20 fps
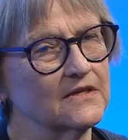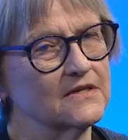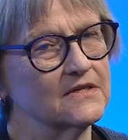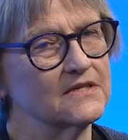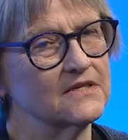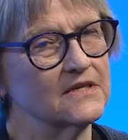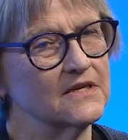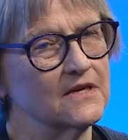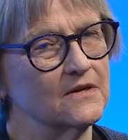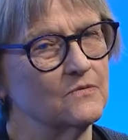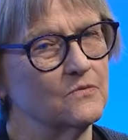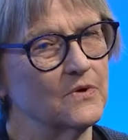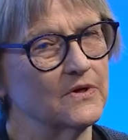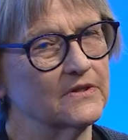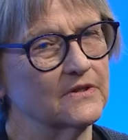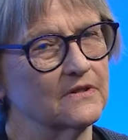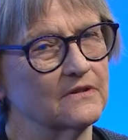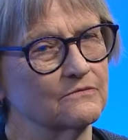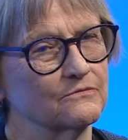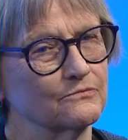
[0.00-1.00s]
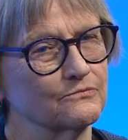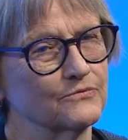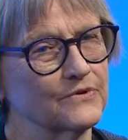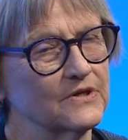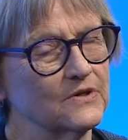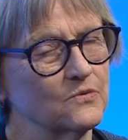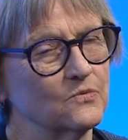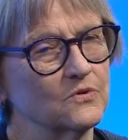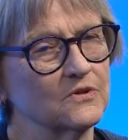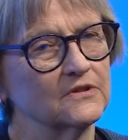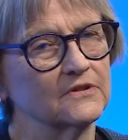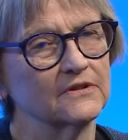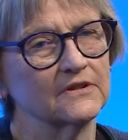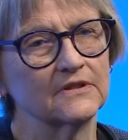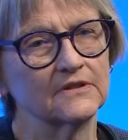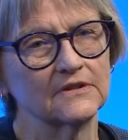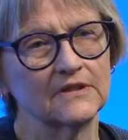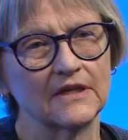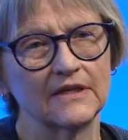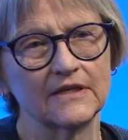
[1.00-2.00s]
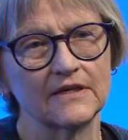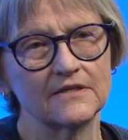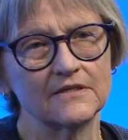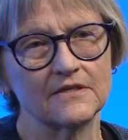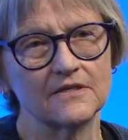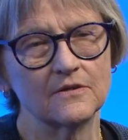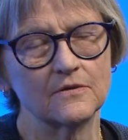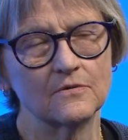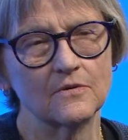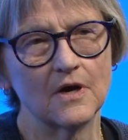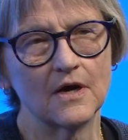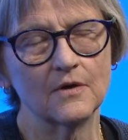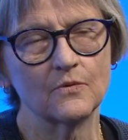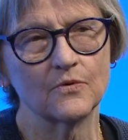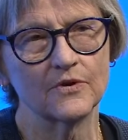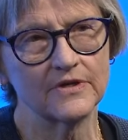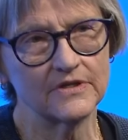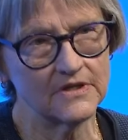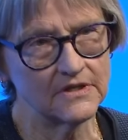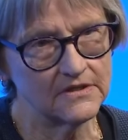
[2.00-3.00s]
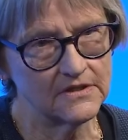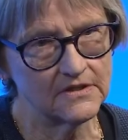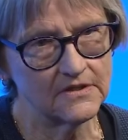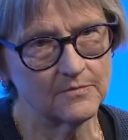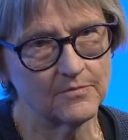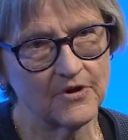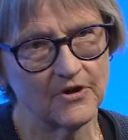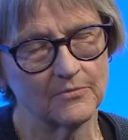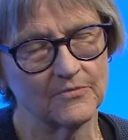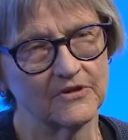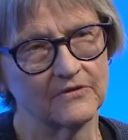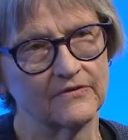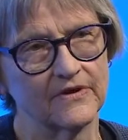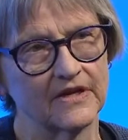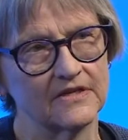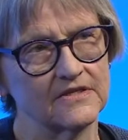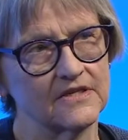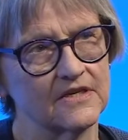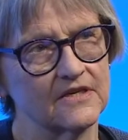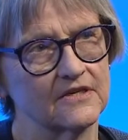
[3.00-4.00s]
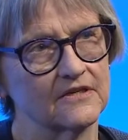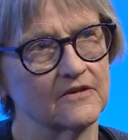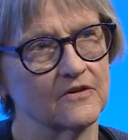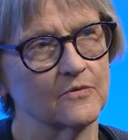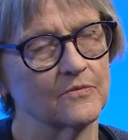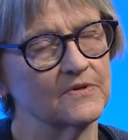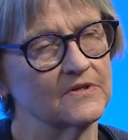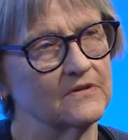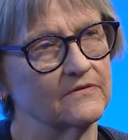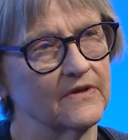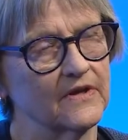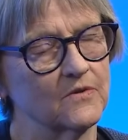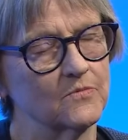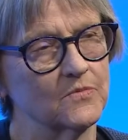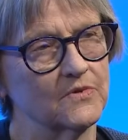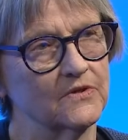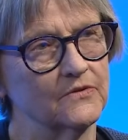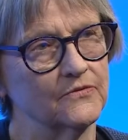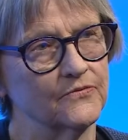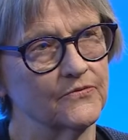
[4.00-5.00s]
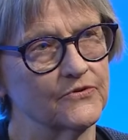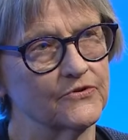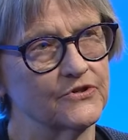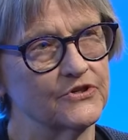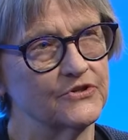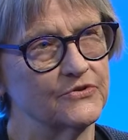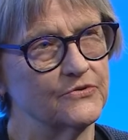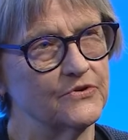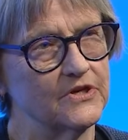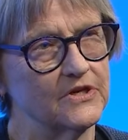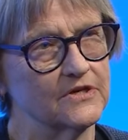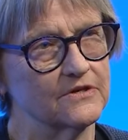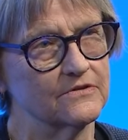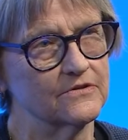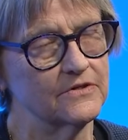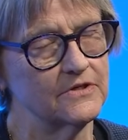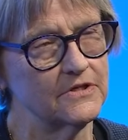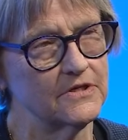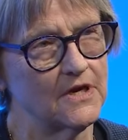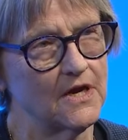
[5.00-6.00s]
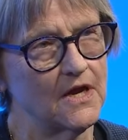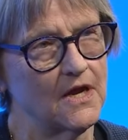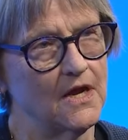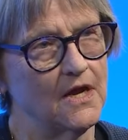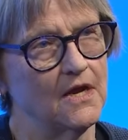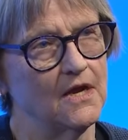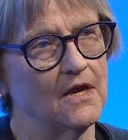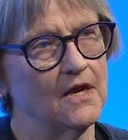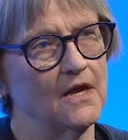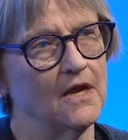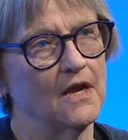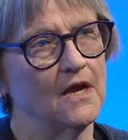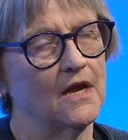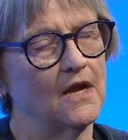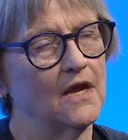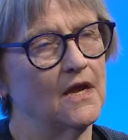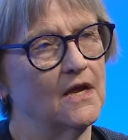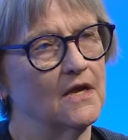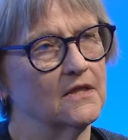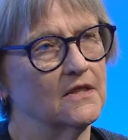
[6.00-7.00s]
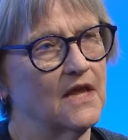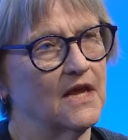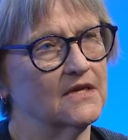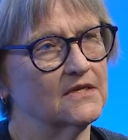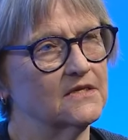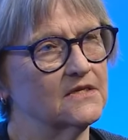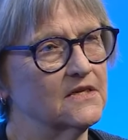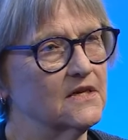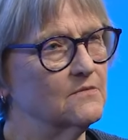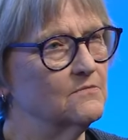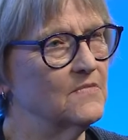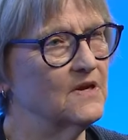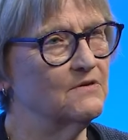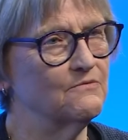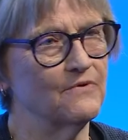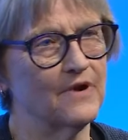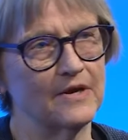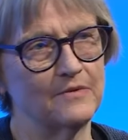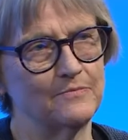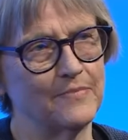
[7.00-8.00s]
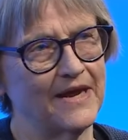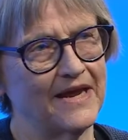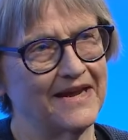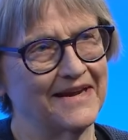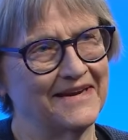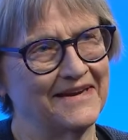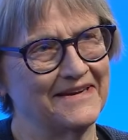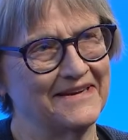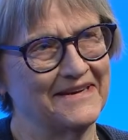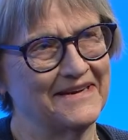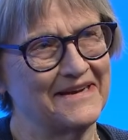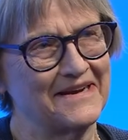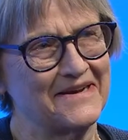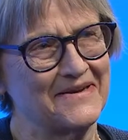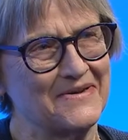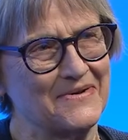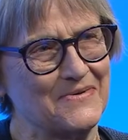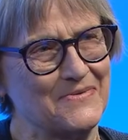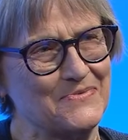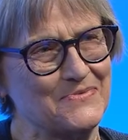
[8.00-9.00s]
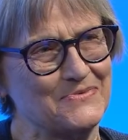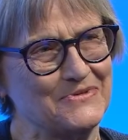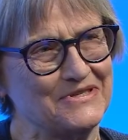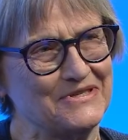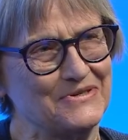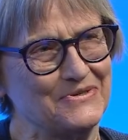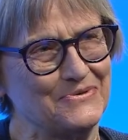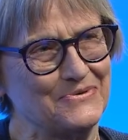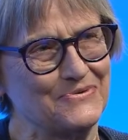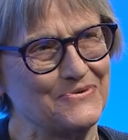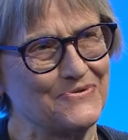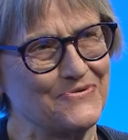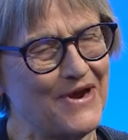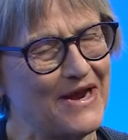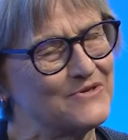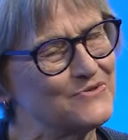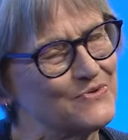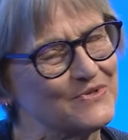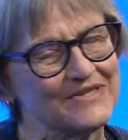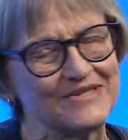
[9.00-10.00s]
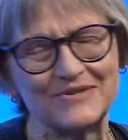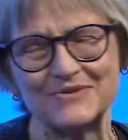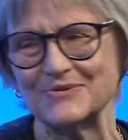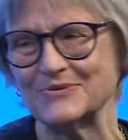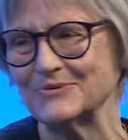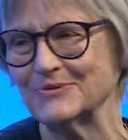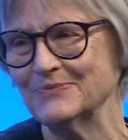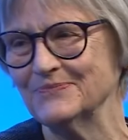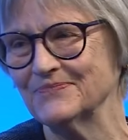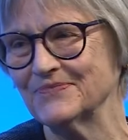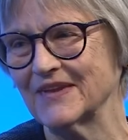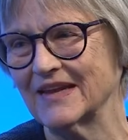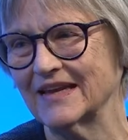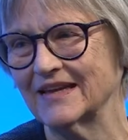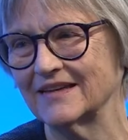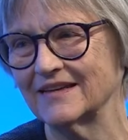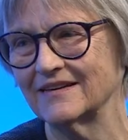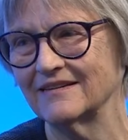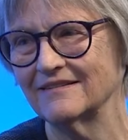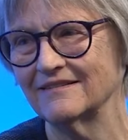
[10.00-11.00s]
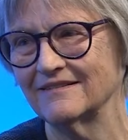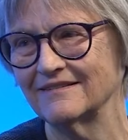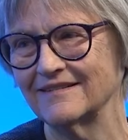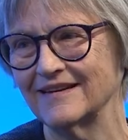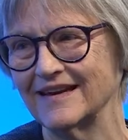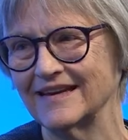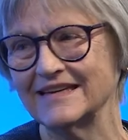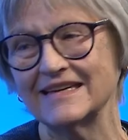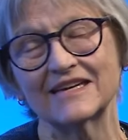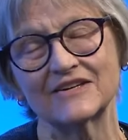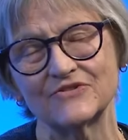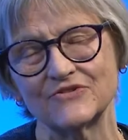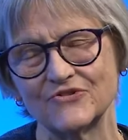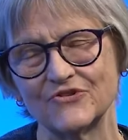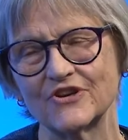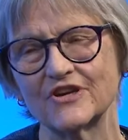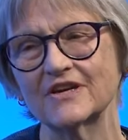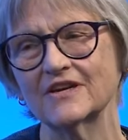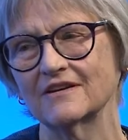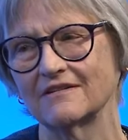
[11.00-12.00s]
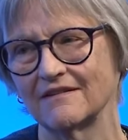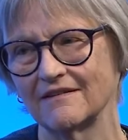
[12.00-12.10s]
and see what the real world looked like. So I worked at the Department of Housing and Urban Development for two years. And that sent me right back uh, to graduate school and in history.